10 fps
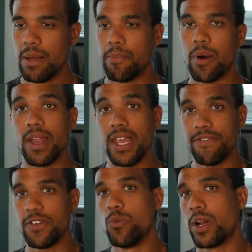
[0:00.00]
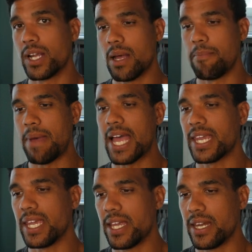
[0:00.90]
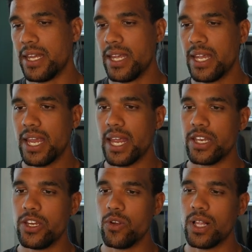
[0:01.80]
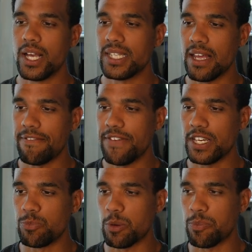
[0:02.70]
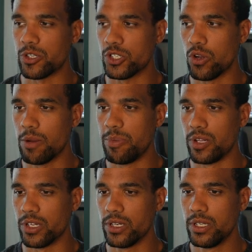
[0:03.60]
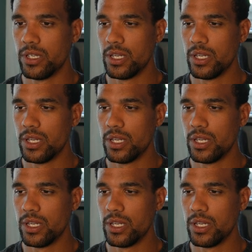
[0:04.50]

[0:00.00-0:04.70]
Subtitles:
But if you want to come back in and utilize that Facebook persona builder,